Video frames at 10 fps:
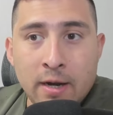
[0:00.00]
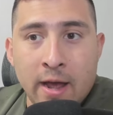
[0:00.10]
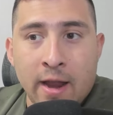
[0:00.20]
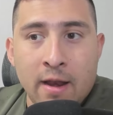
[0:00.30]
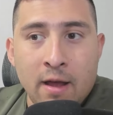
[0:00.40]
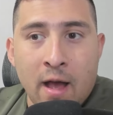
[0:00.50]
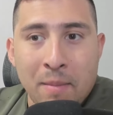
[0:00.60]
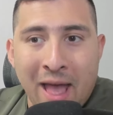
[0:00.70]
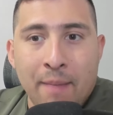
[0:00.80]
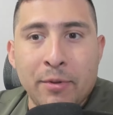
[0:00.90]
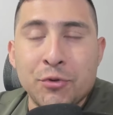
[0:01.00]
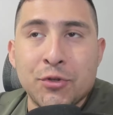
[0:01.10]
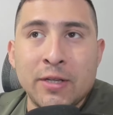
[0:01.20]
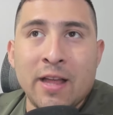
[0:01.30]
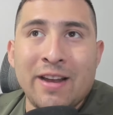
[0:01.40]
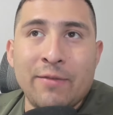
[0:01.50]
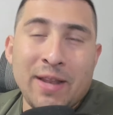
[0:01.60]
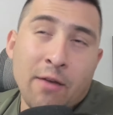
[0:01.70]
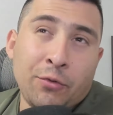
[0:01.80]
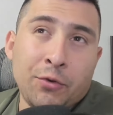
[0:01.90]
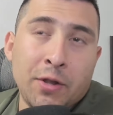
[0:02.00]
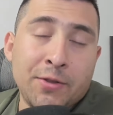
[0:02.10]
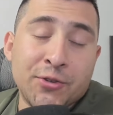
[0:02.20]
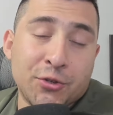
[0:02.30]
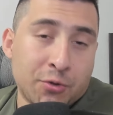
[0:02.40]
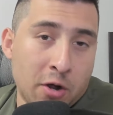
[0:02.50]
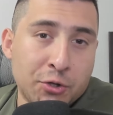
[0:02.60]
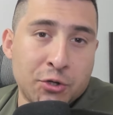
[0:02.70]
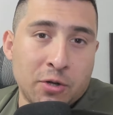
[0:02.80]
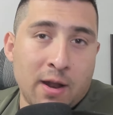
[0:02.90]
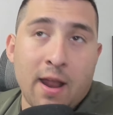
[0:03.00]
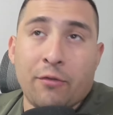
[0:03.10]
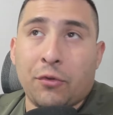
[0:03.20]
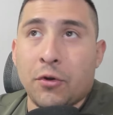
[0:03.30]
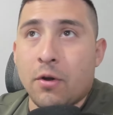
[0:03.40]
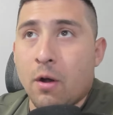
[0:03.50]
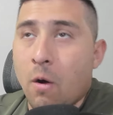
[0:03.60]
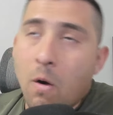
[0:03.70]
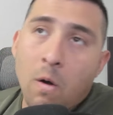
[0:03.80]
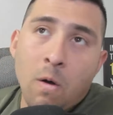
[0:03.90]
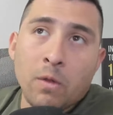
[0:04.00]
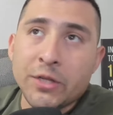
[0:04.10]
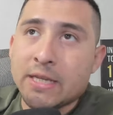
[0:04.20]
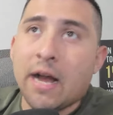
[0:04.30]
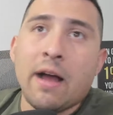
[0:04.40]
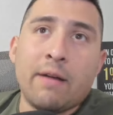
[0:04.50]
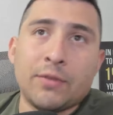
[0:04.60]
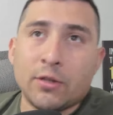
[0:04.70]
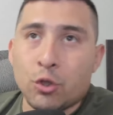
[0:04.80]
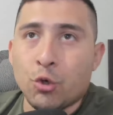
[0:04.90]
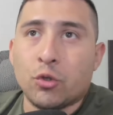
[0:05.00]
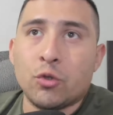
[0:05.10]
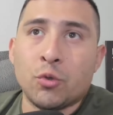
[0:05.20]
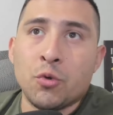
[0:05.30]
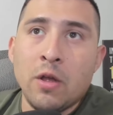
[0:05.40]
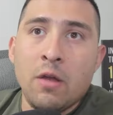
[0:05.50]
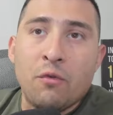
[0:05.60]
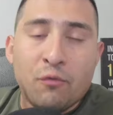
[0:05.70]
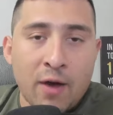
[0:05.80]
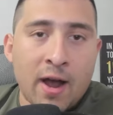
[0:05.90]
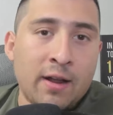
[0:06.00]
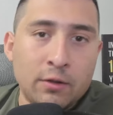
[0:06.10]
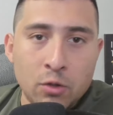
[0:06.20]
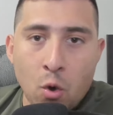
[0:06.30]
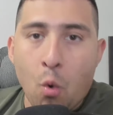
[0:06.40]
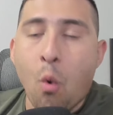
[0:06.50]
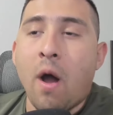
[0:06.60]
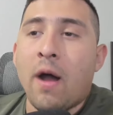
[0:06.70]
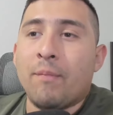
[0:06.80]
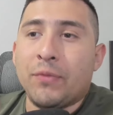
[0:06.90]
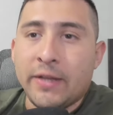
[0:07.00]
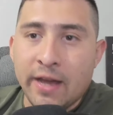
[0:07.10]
And I'm happy to see that even after the destruction and after all the time that took to find Do Kwon,